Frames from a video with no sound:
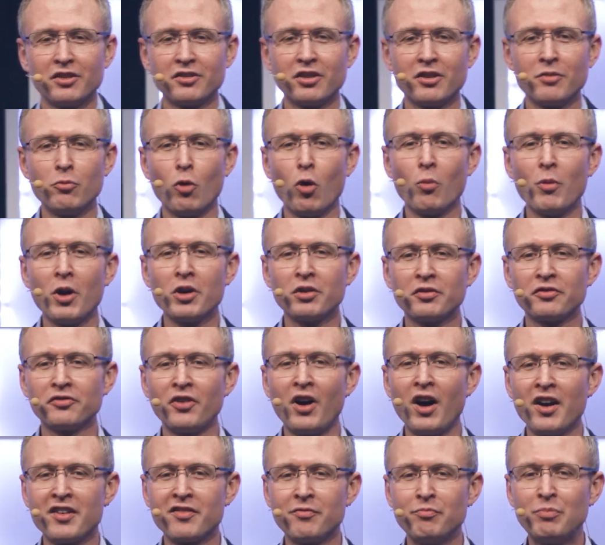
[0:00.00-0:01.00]
to almost
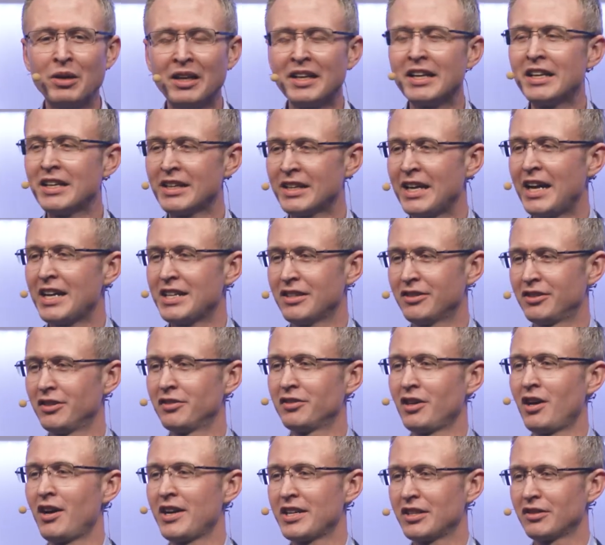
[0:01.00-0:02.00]
five billion gate
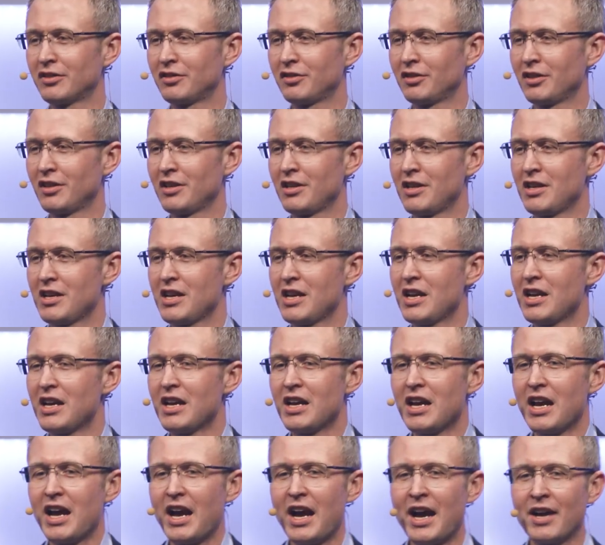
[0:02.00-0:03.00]
designs.
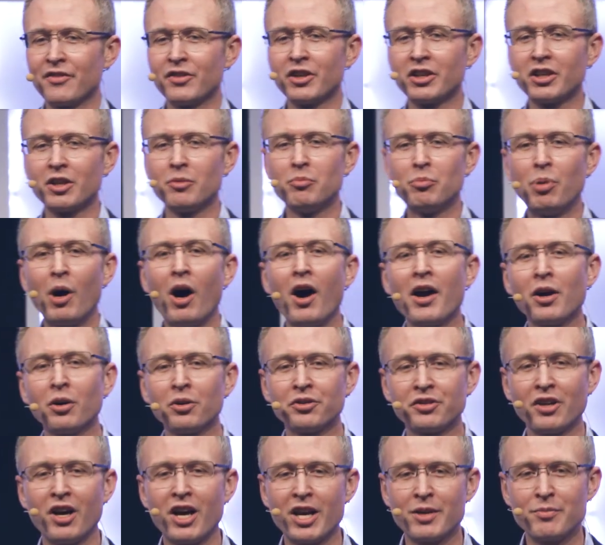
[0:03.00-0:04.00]
And the
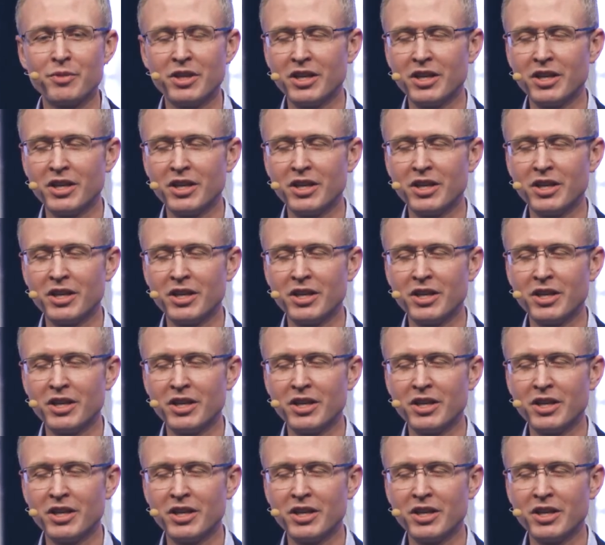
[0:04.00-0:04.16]
compile time